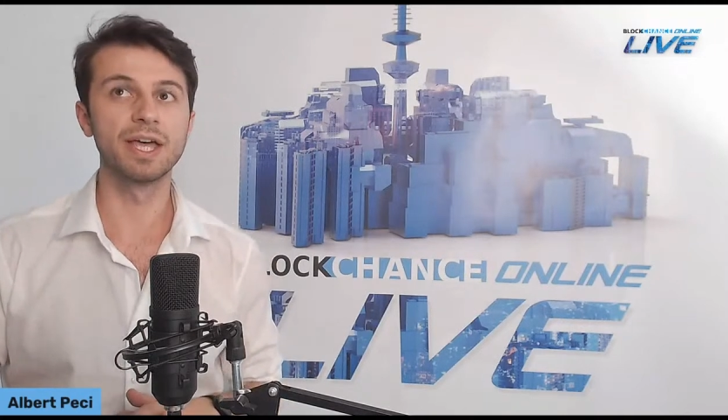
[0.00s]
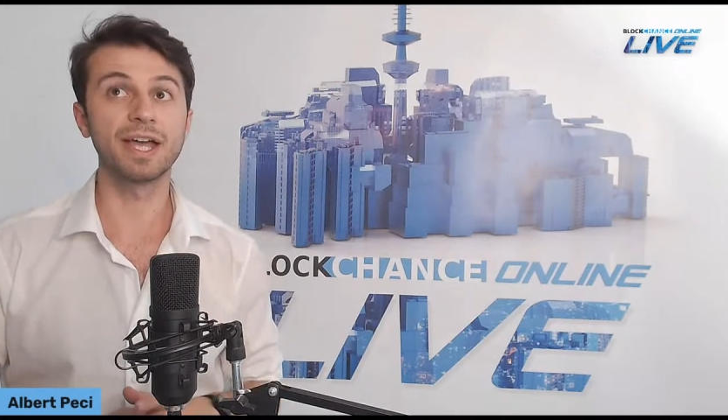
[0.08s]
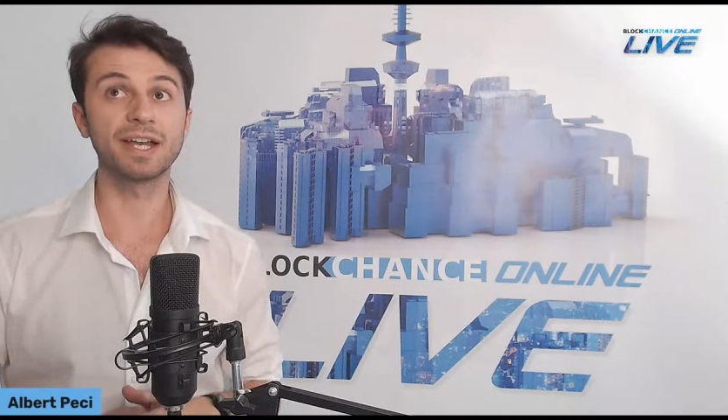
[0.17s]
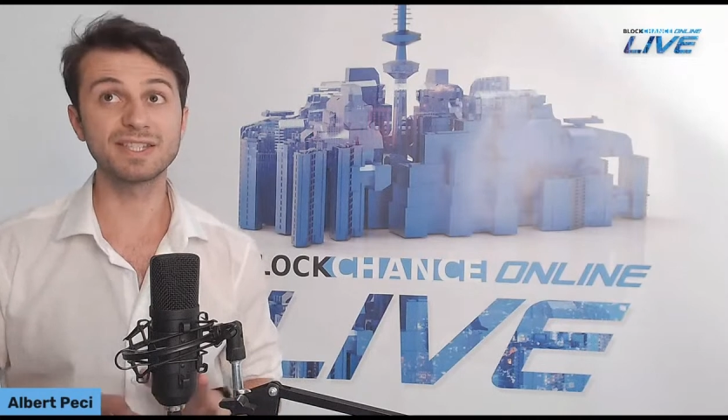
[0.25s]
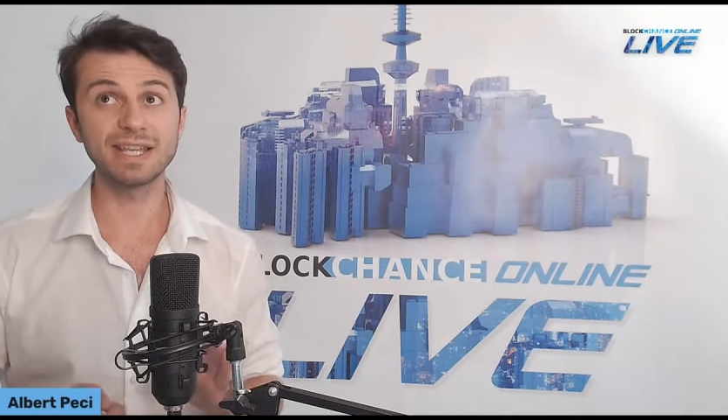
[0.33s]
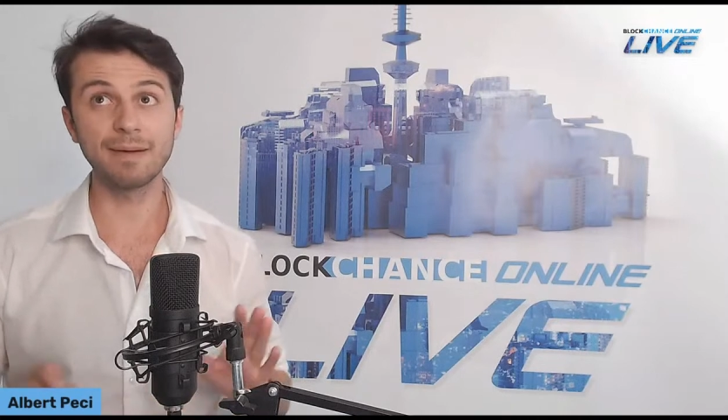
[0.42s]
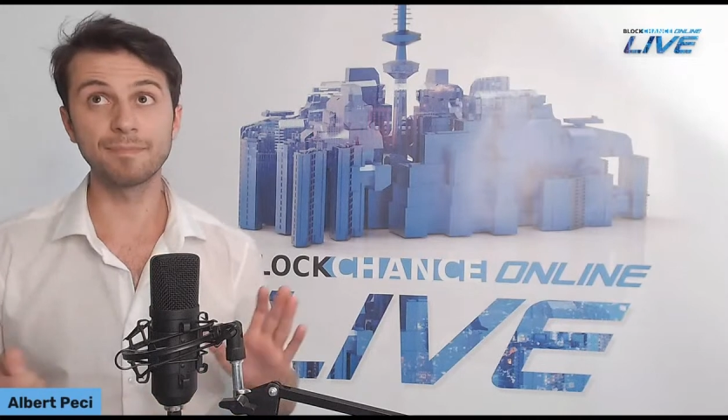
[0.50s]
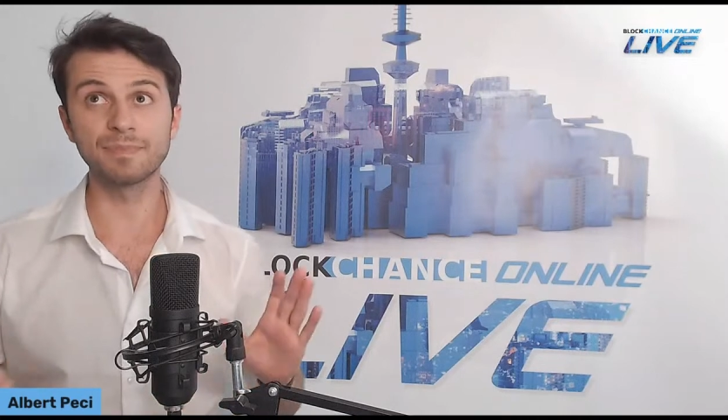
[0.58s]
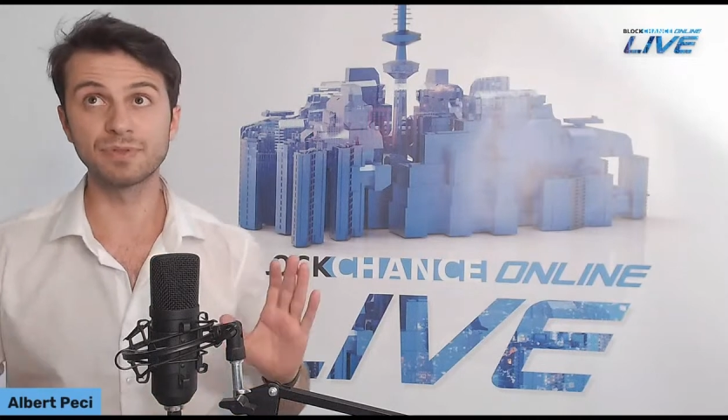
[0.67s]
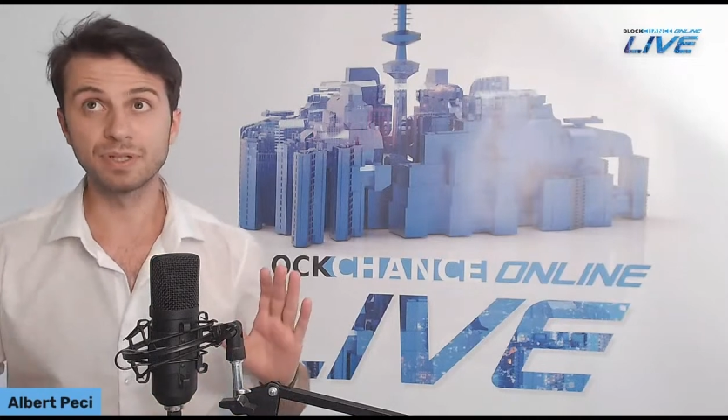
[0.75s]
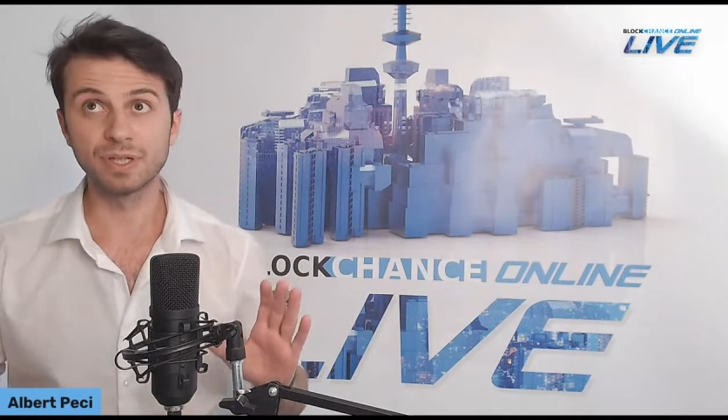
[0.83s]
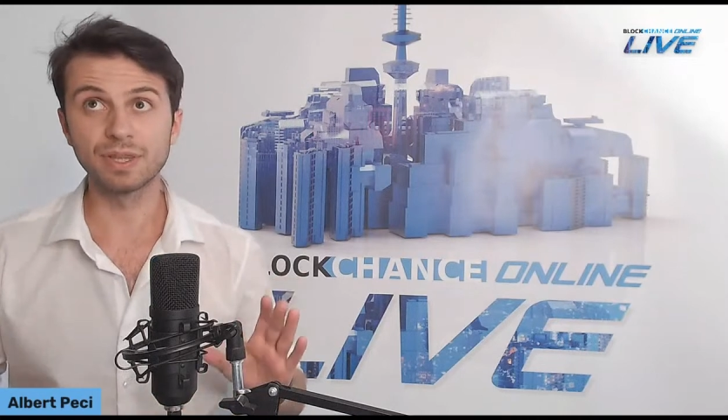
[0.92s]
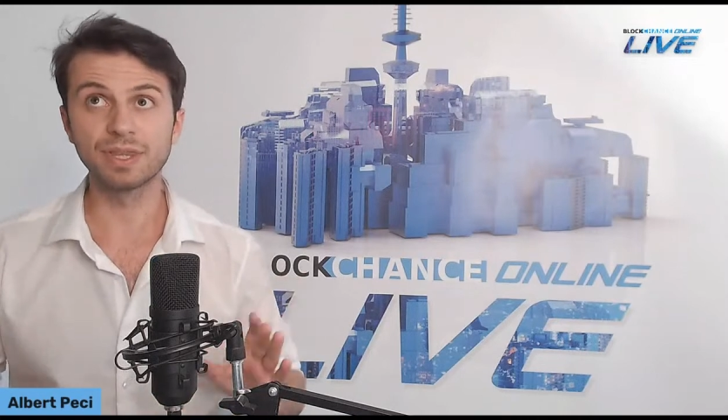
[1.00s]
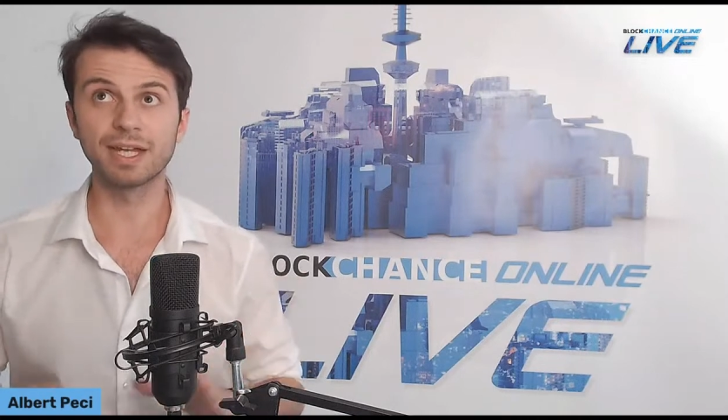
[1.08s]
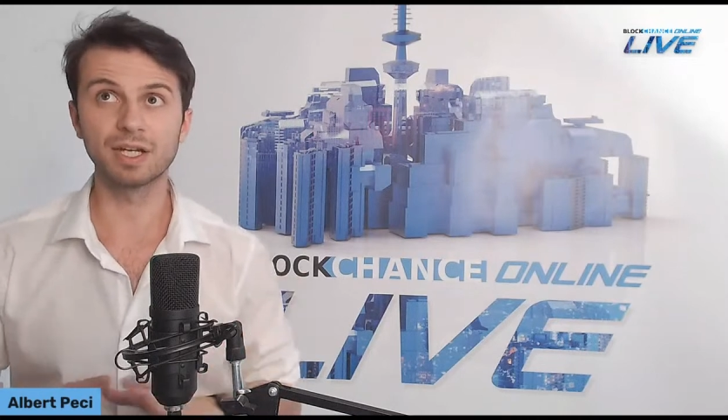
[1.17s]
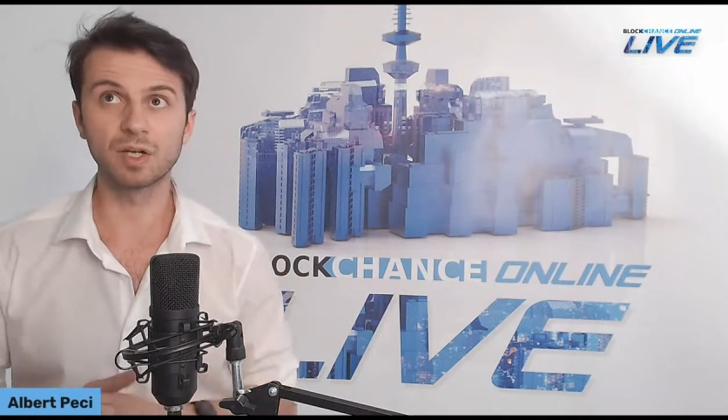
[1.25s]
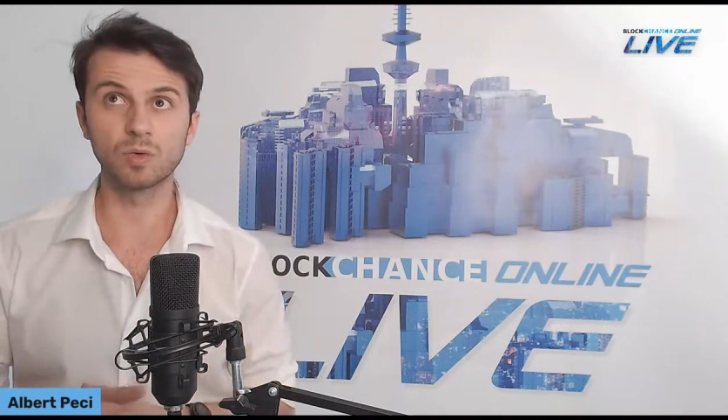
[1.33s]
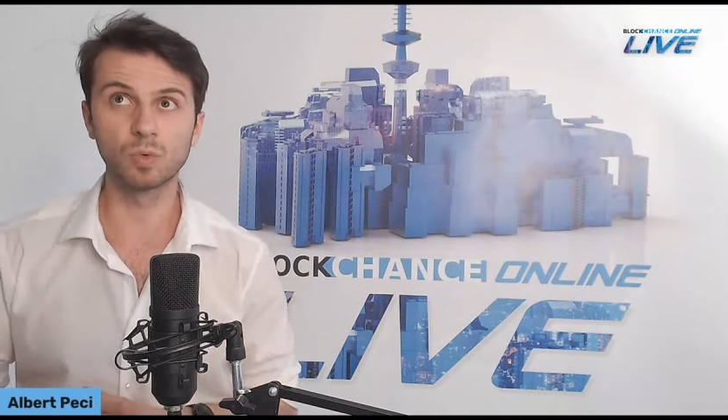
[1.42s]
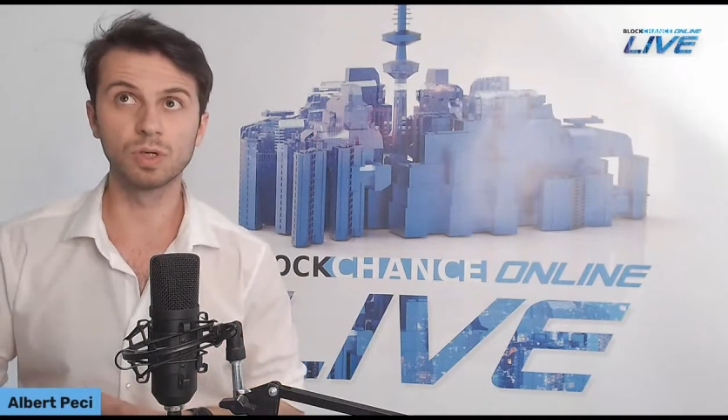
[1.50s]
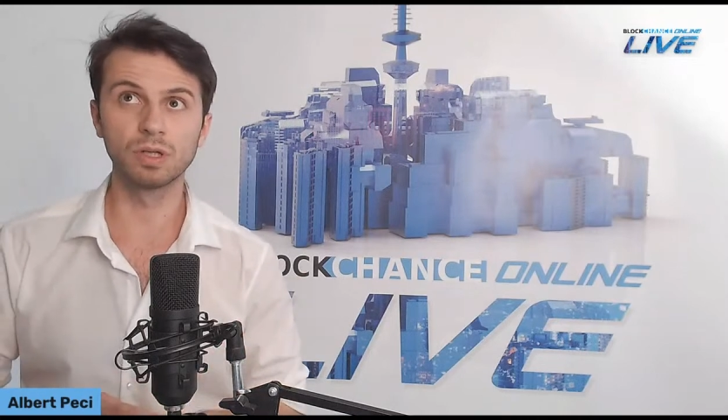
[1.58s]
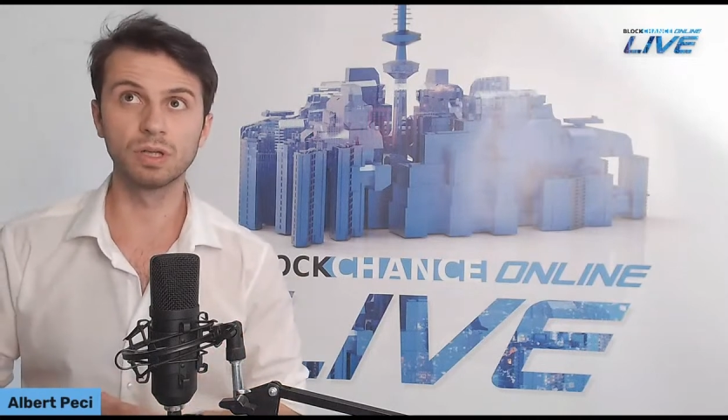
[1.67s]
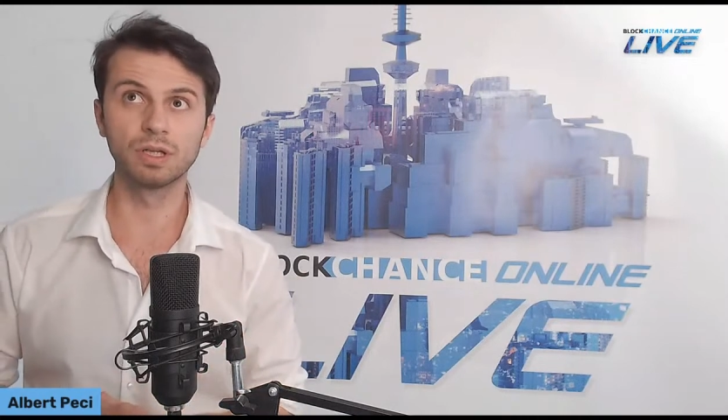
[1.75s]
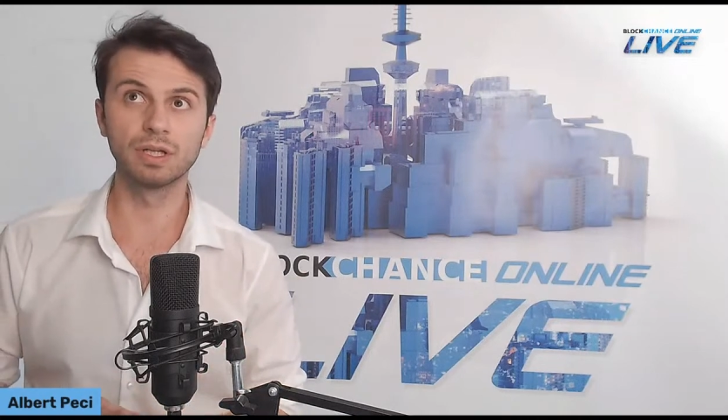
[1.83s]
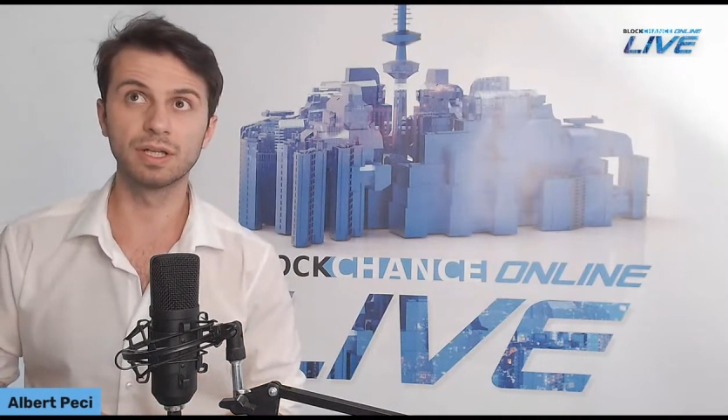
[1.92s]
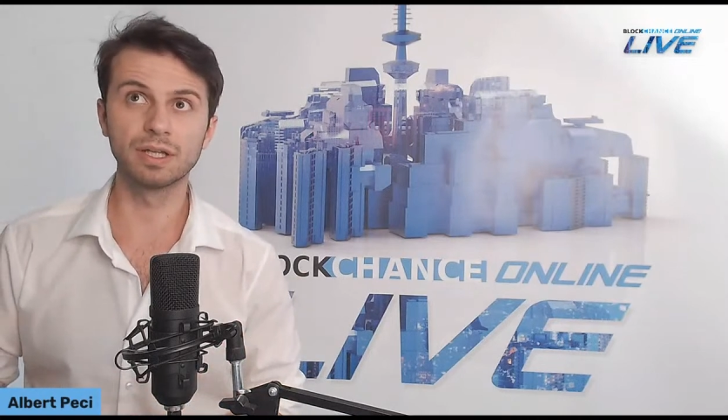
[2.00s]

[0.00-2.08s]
except that it will